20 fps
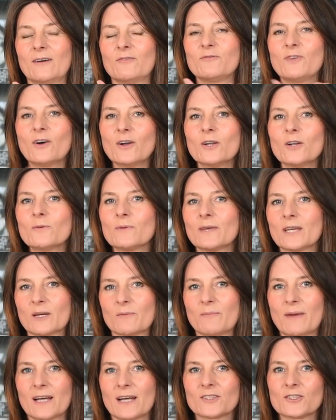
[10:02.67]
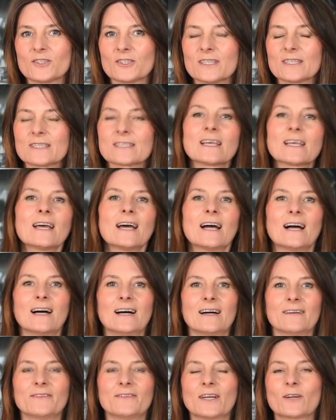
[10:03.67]
following batches,
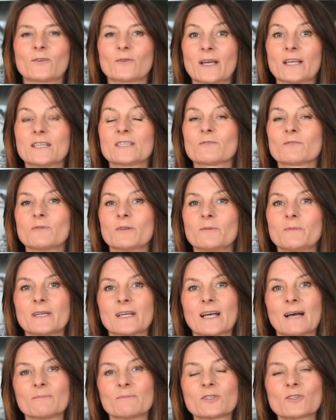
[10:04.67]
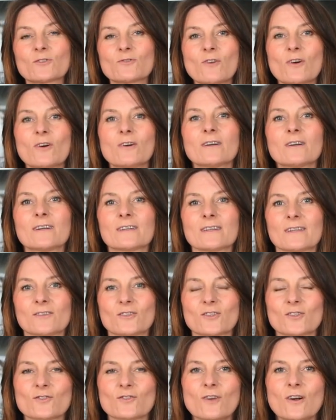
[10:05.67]
the grains will become stronger
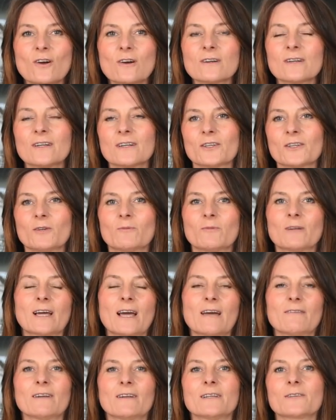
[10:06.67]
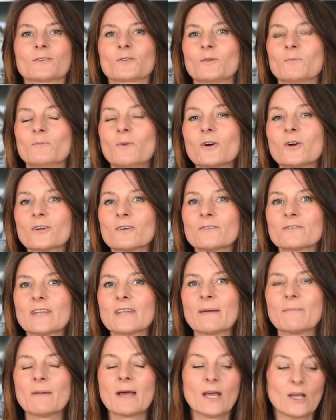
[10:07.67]
and stronger. You will have a little more of
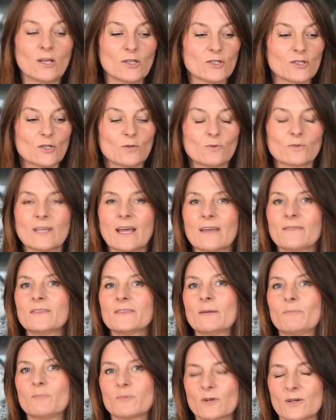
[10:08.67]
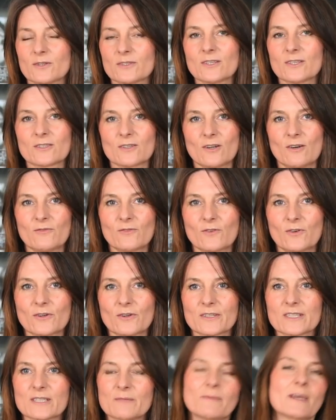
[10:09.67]
them, so then the process of
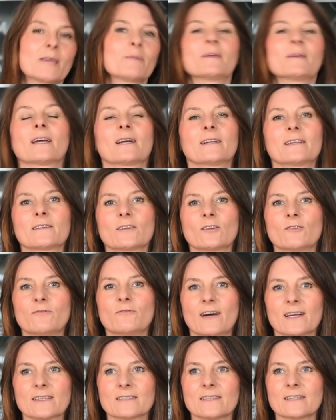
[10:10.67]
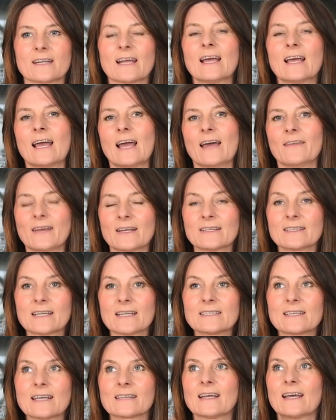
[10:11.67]
course may be a little faster. And as
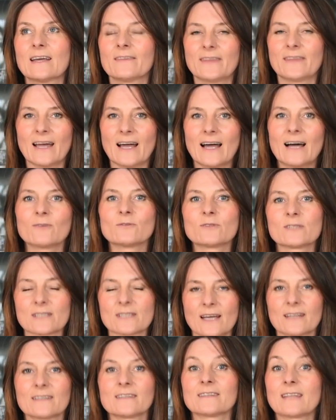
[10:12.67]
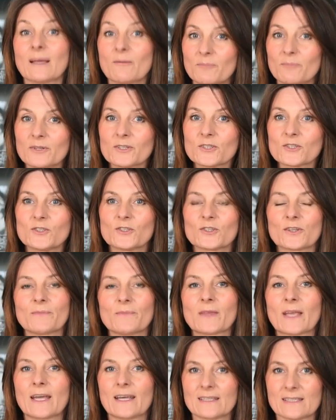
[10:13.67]
I said, the outside temperature,
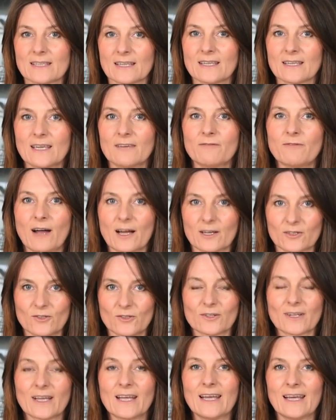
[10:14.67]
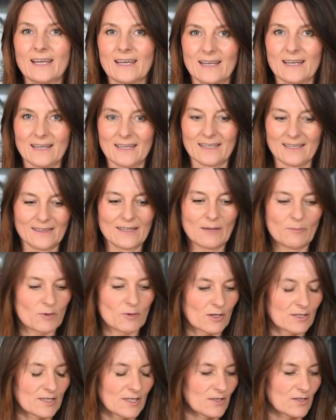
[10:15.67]
it's a key factor in the
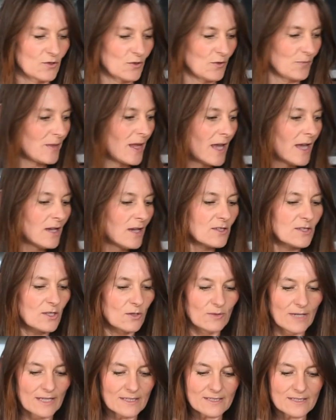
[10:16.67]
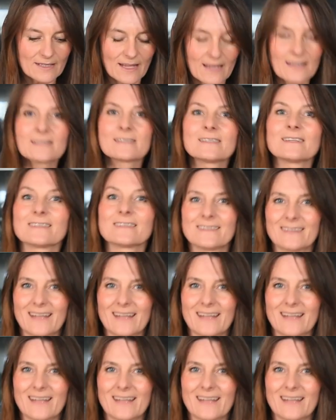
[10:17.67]
process too. So let's taste it